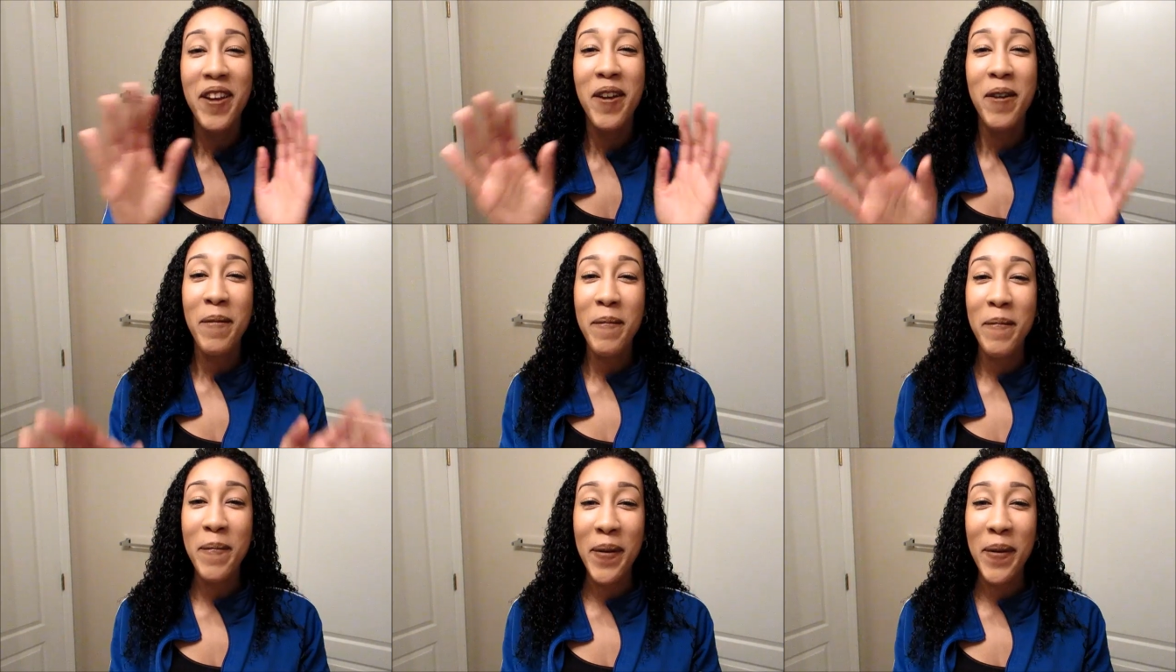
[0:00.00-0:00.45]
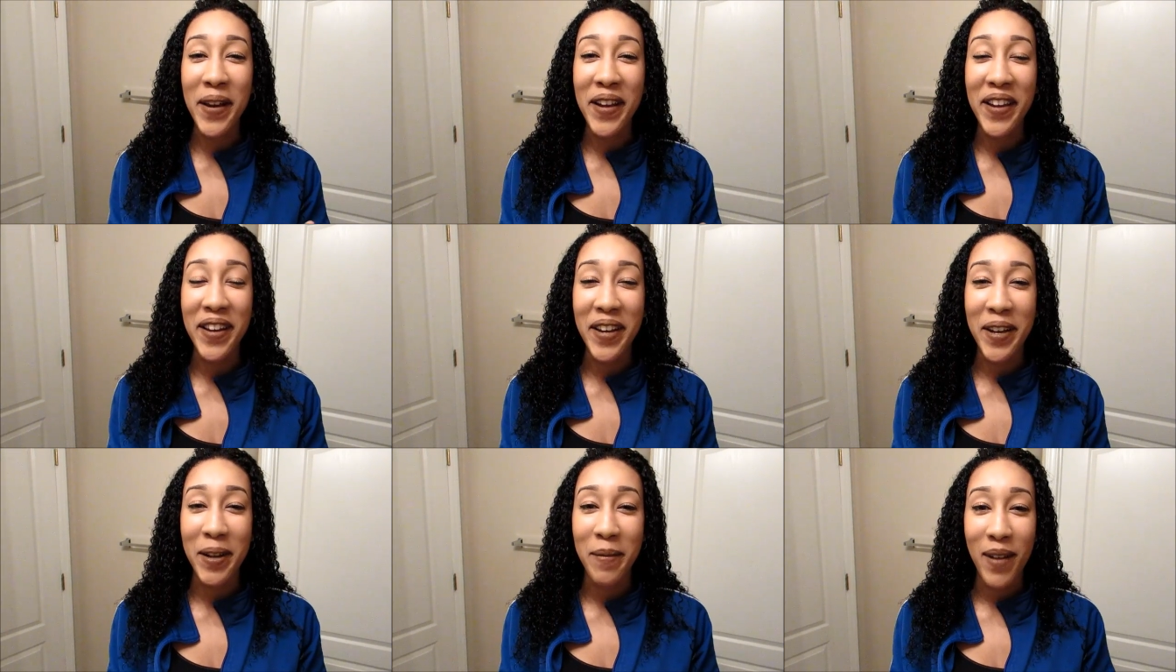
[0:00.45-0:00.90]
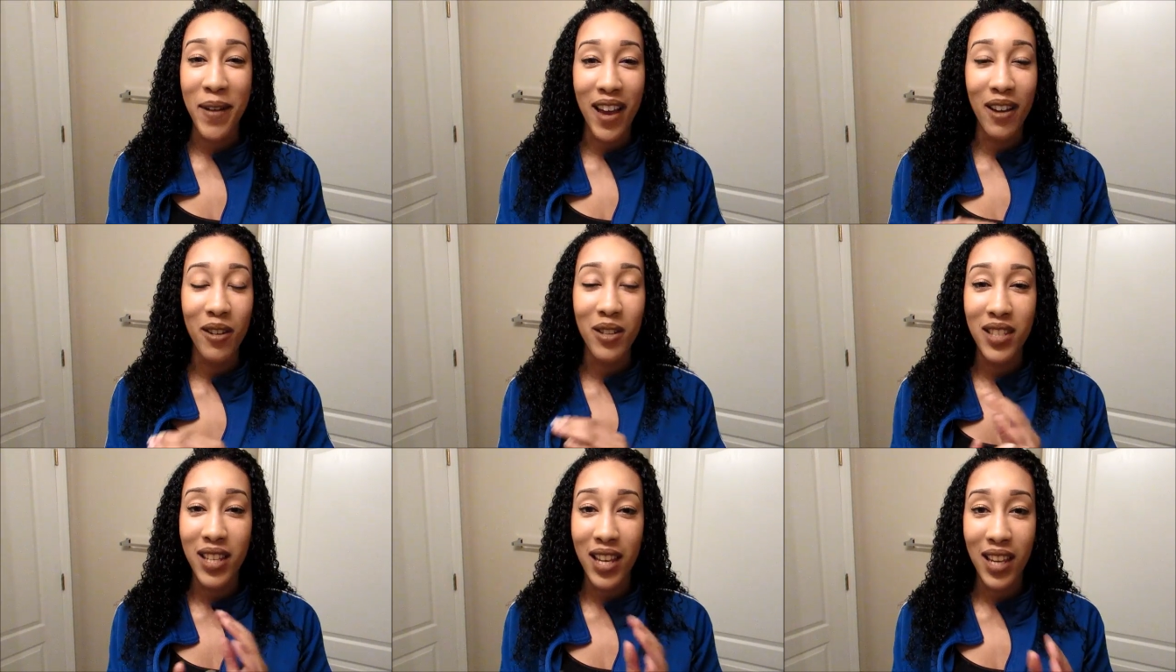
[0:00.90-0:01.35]
But I
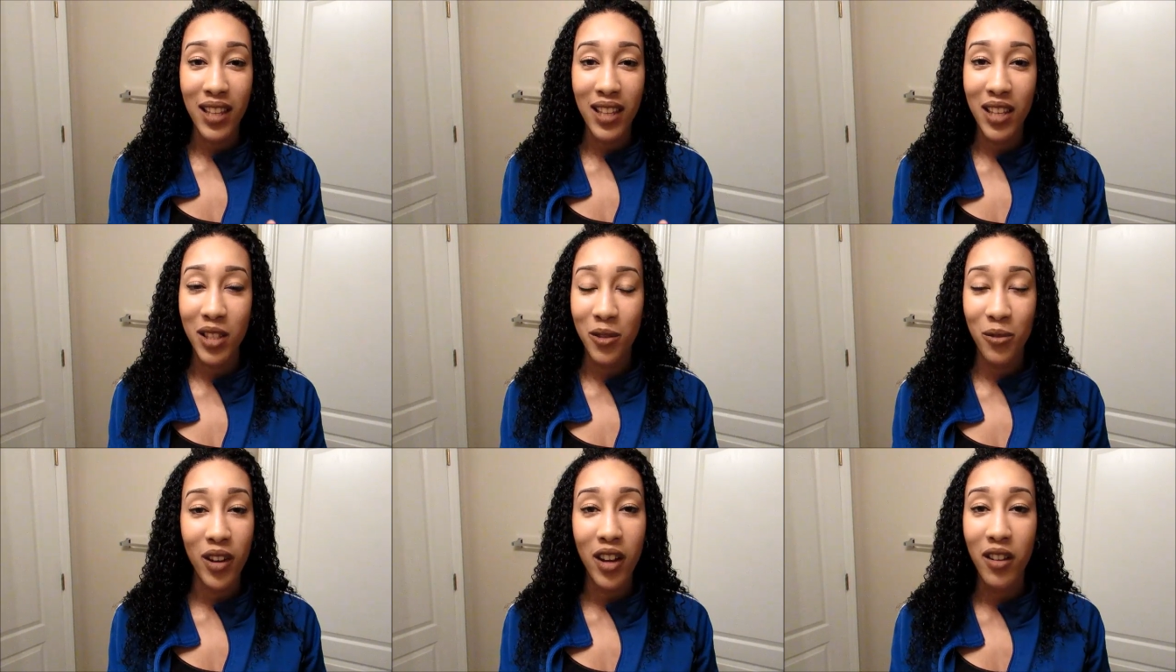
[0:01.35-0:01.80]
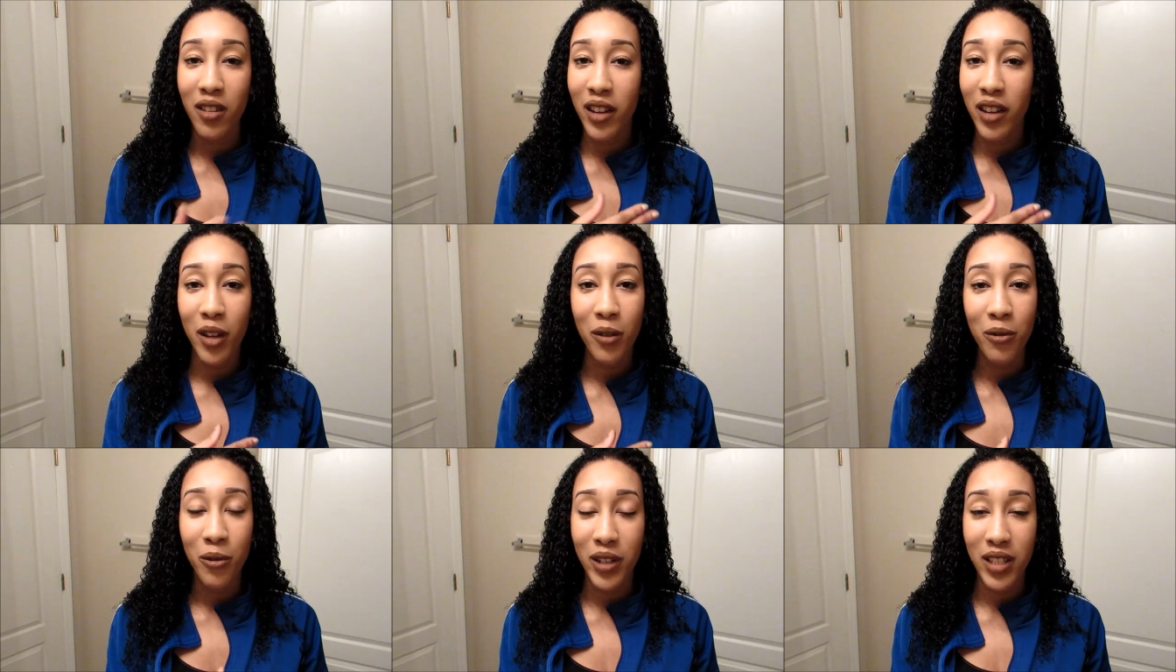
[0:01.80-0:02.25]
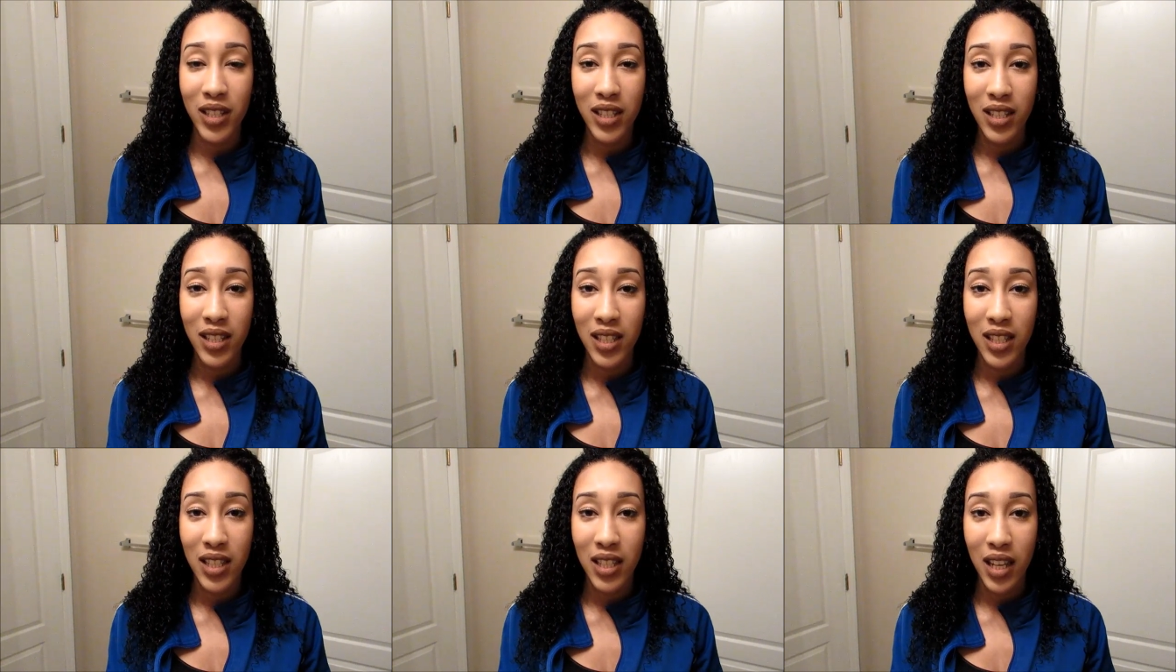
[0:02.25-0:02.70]
was taking this for other health
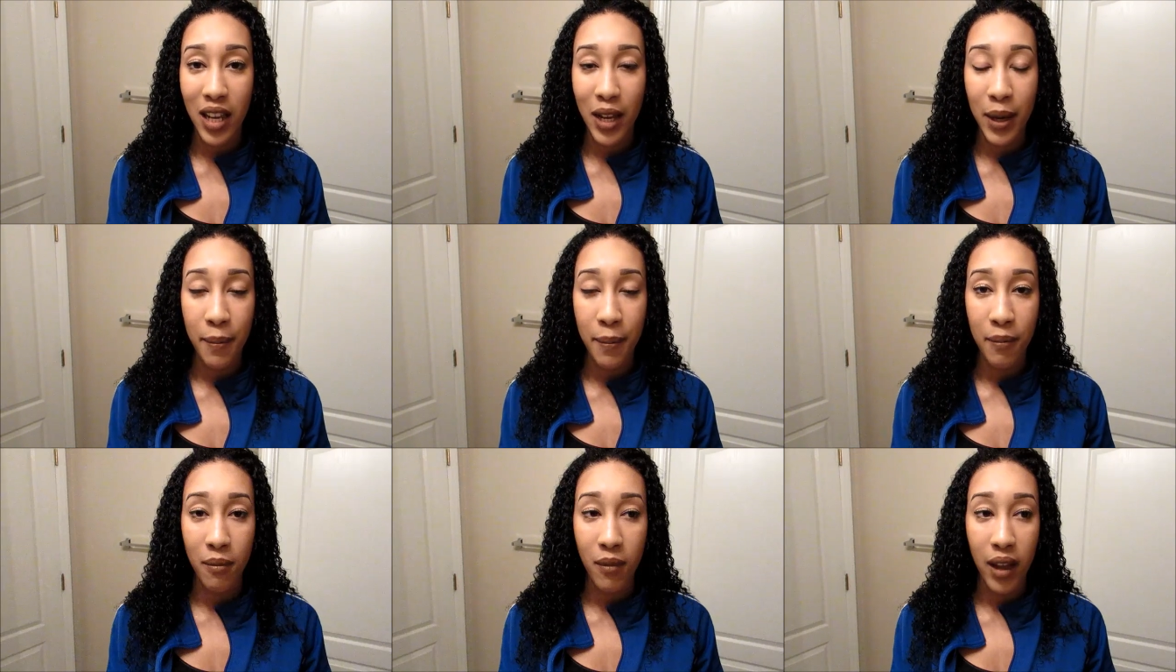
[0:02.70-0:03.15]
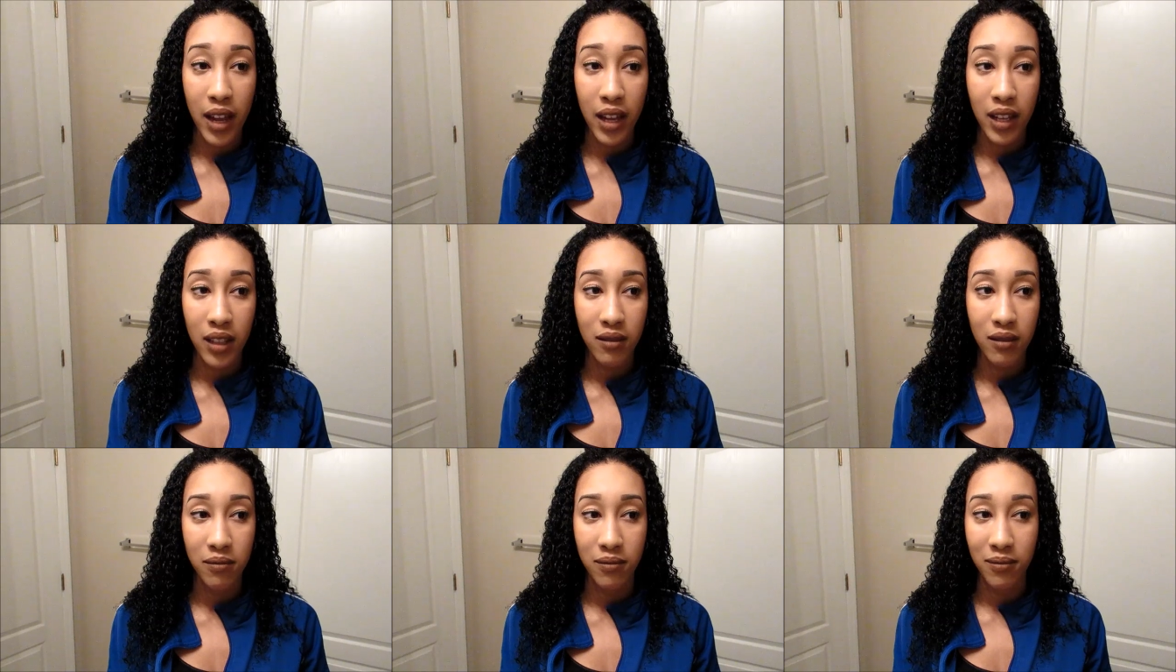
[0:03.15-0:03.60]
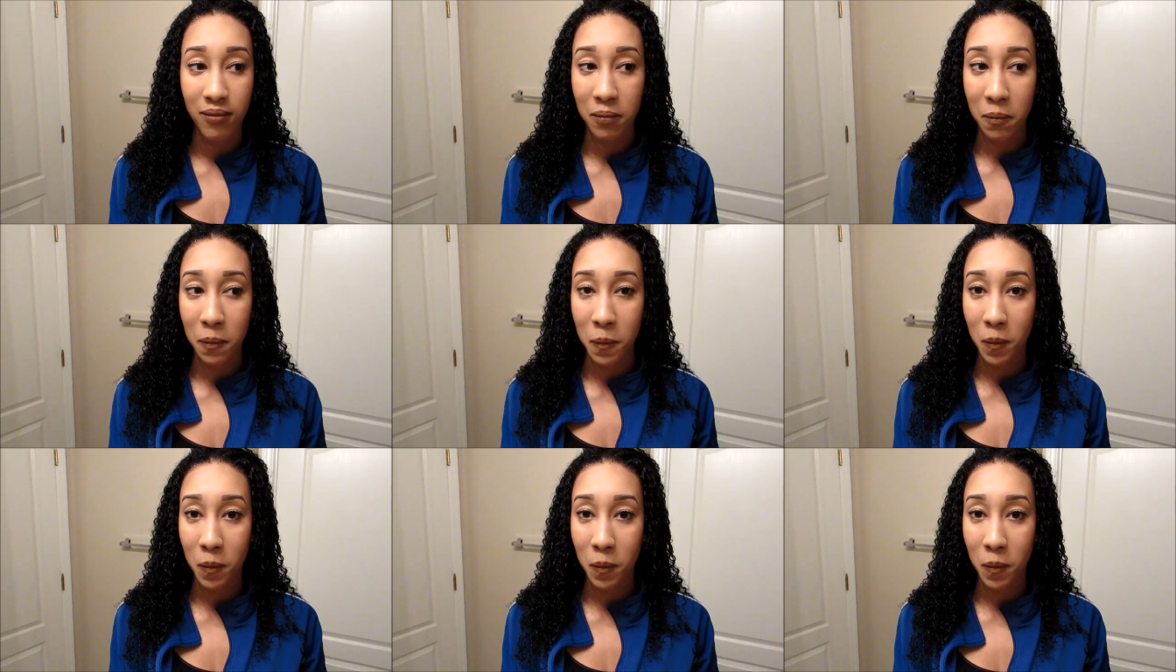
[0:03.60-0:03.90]
reasons, and